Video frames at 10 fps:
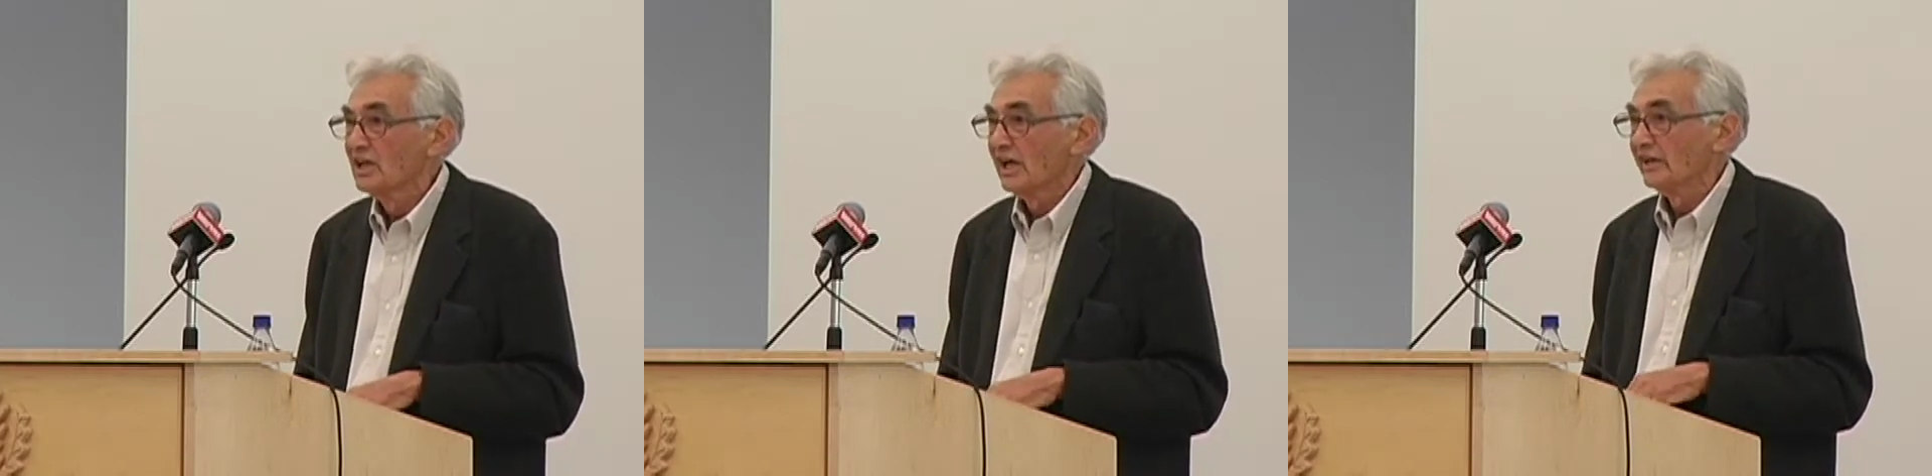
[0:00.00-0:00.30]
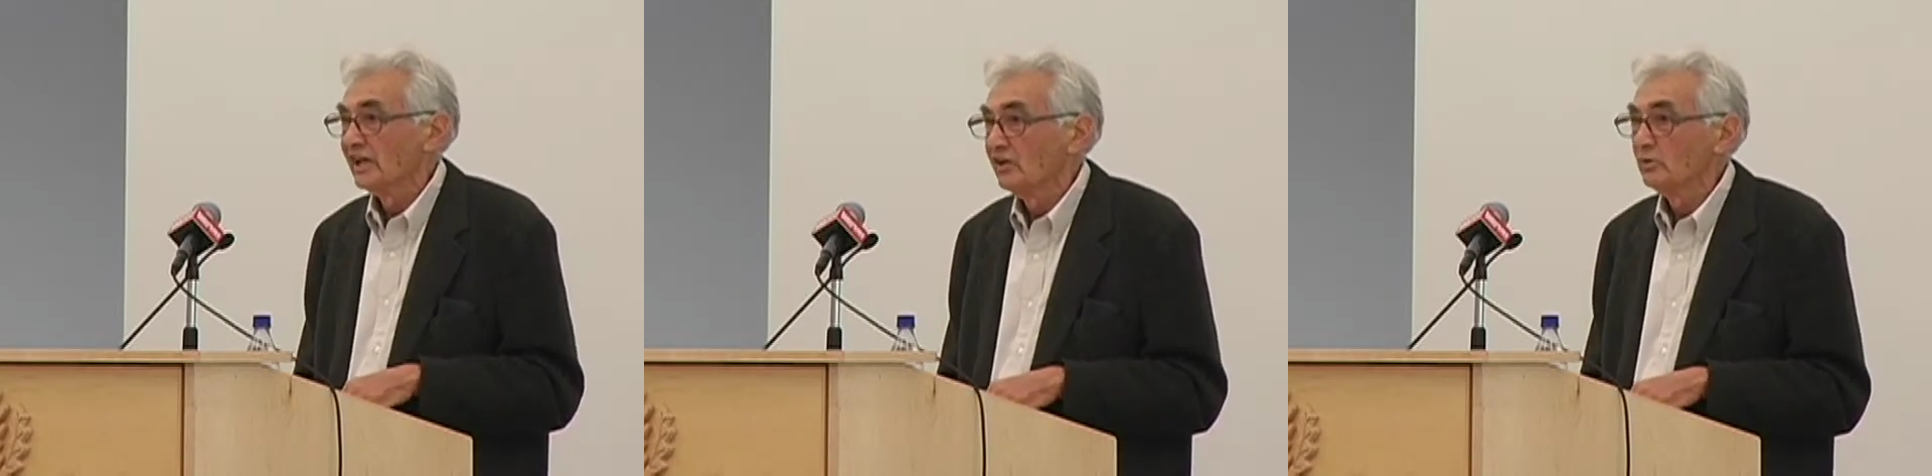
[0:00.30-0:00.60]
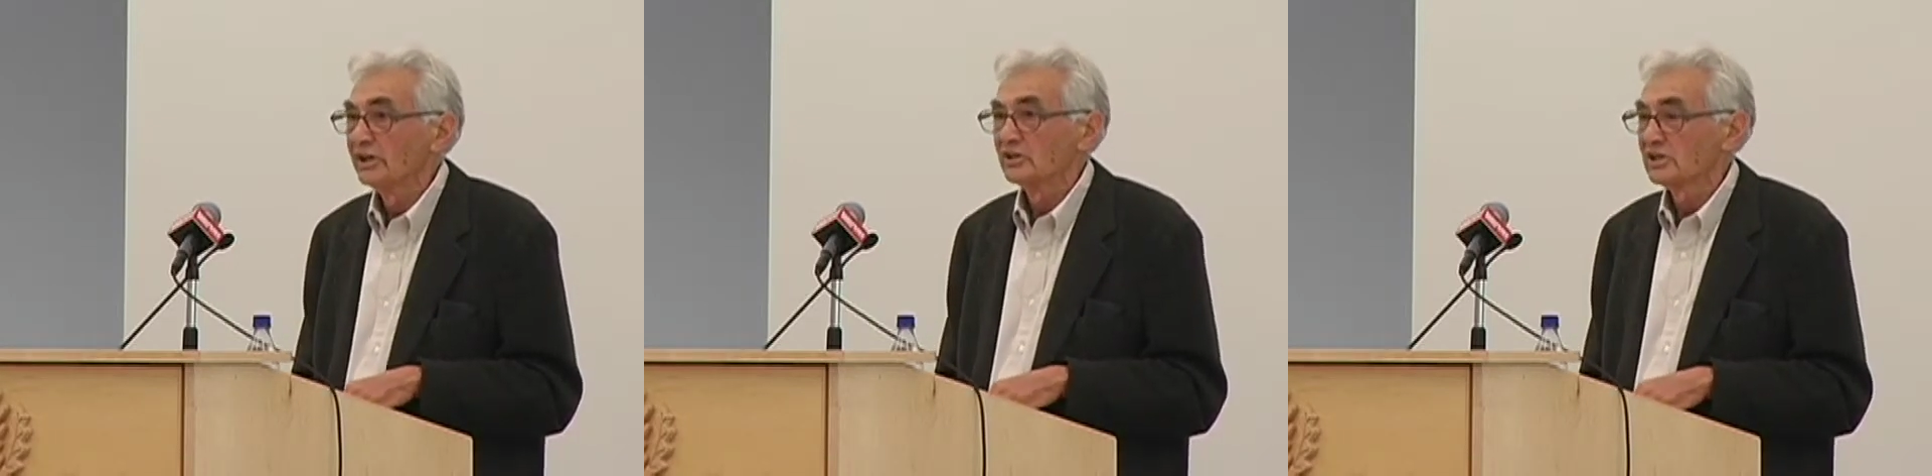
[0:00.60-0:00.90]
and then
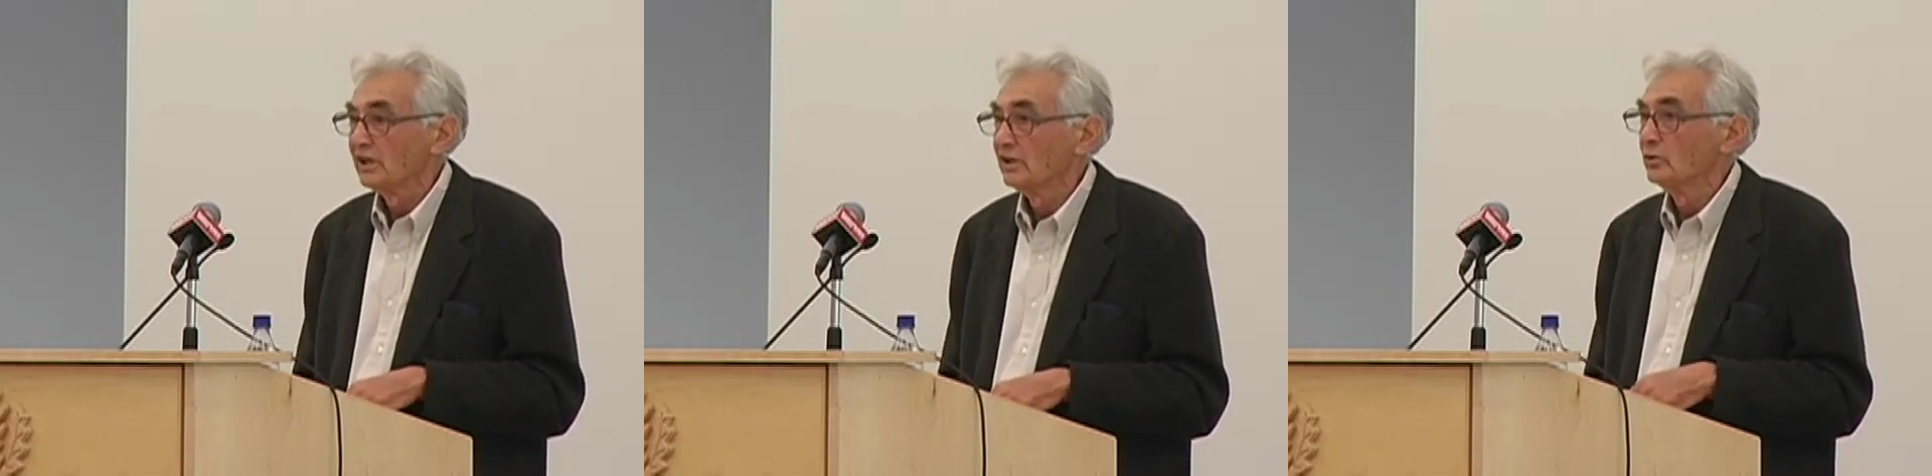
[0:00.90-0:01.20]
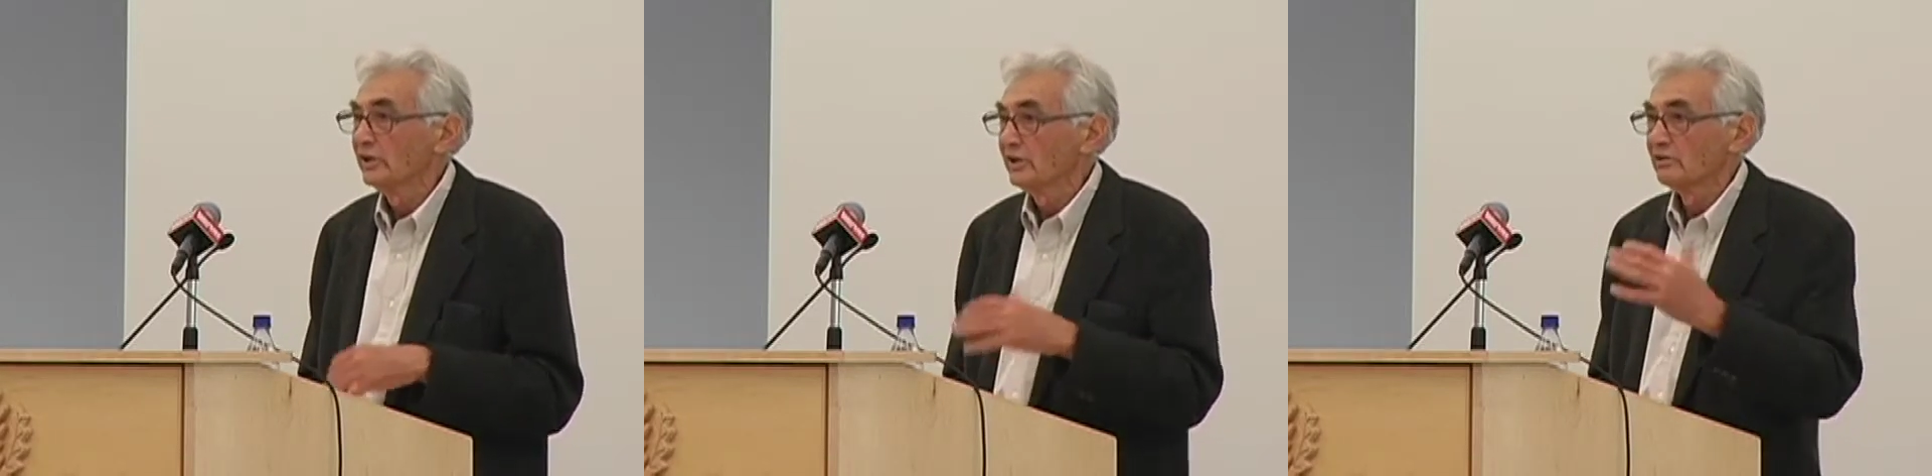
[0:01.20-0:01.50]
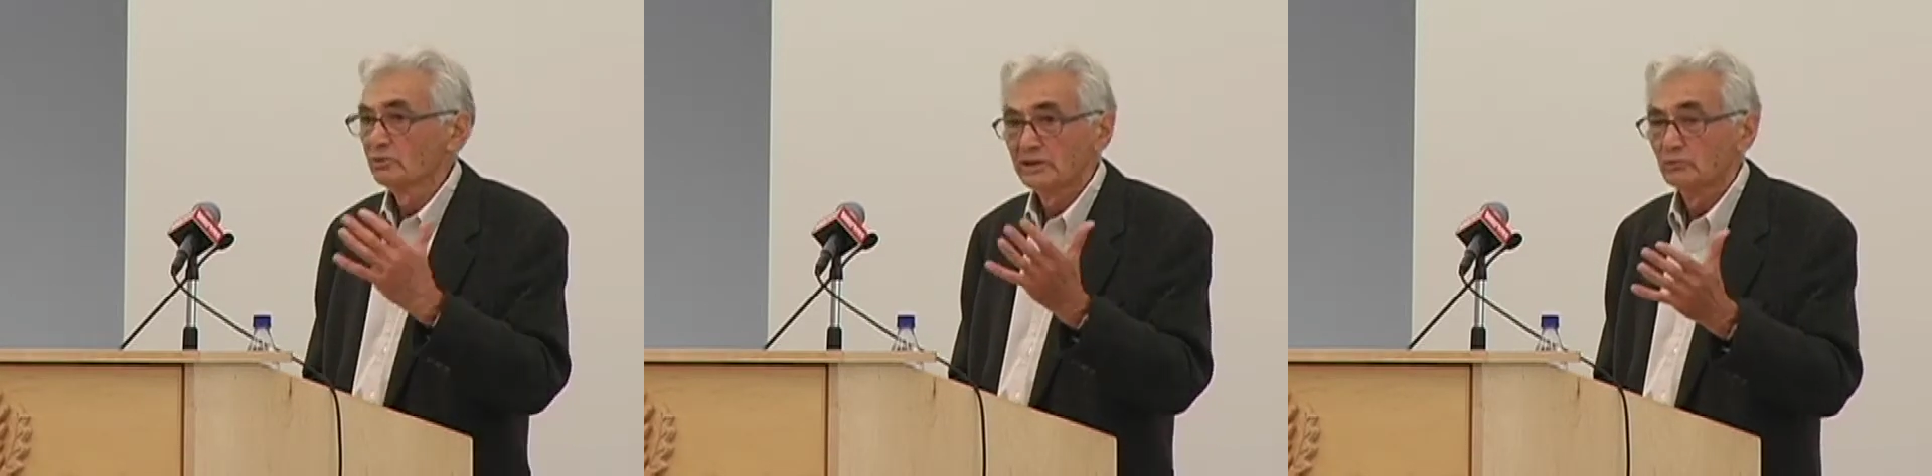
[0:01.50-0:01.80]
we're going to say, oh, we
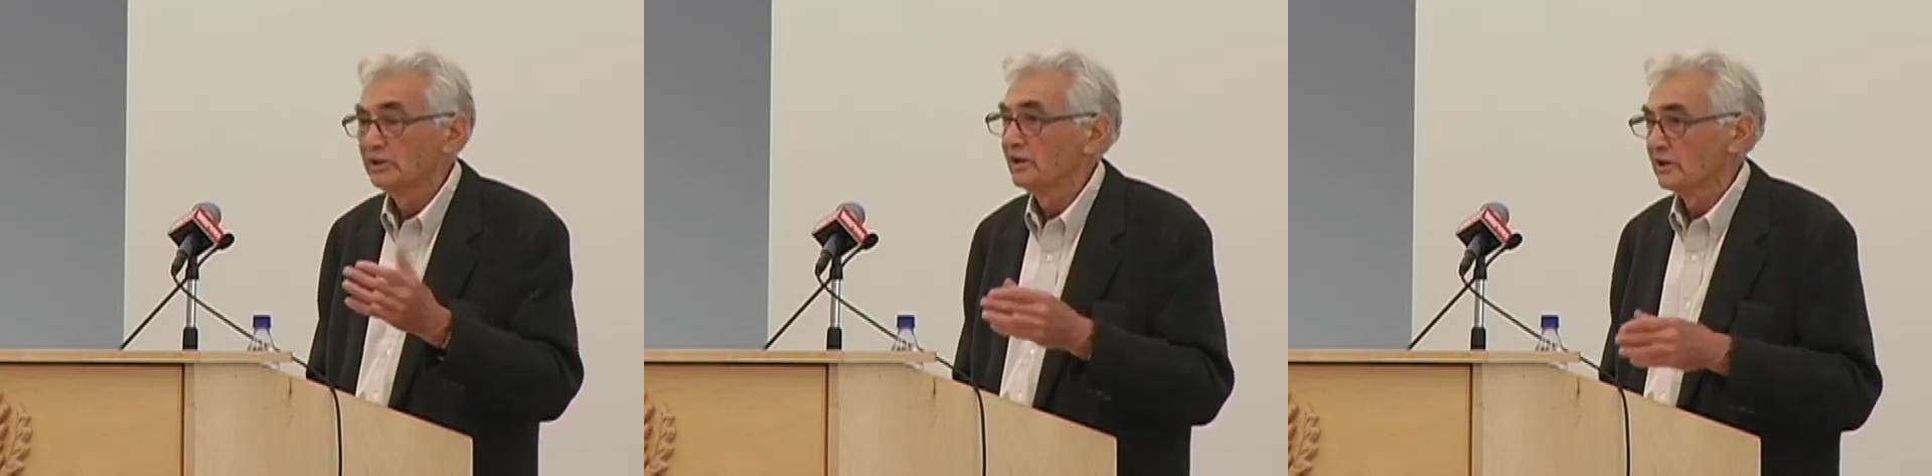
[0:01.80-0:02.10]
are